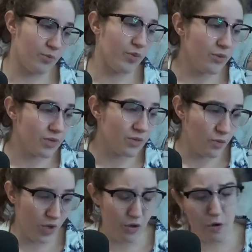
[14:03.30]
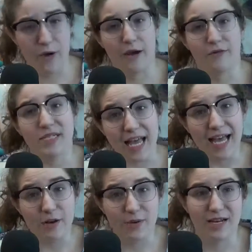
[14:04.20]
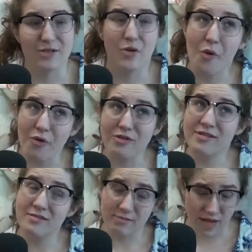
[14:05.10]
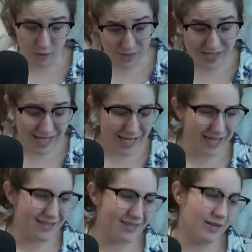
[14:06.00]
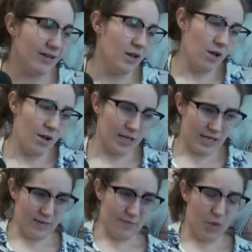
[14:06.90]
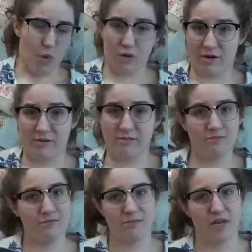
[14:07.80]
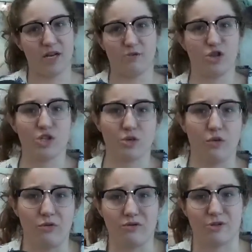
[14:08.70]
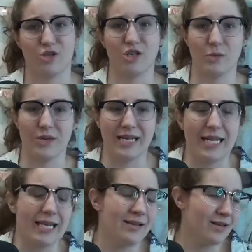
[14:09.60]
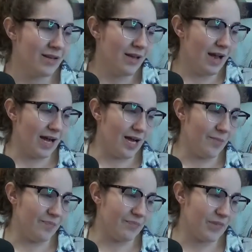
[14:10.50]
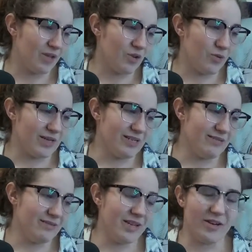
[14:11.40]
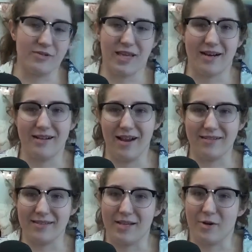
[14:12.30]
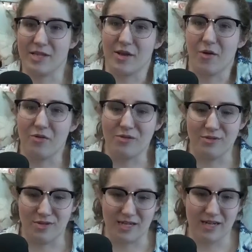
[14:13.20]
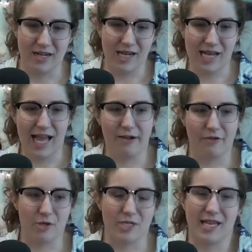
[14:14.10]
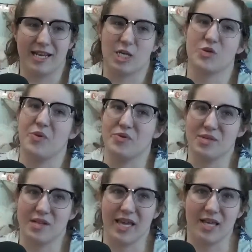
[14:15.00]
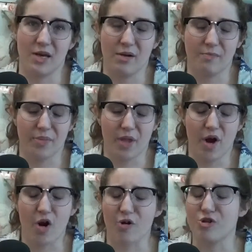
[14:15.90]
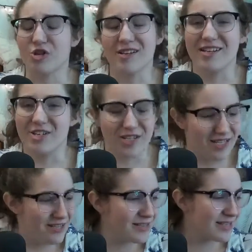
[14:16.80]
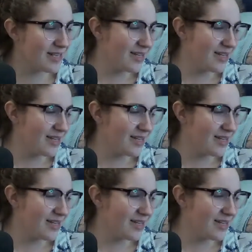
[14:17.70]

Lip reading: boots when you go outside when it's cold and windy, or just cold or just windy. You don't want to, get unnecessarily cold or have your skin exposed to harsh conditions.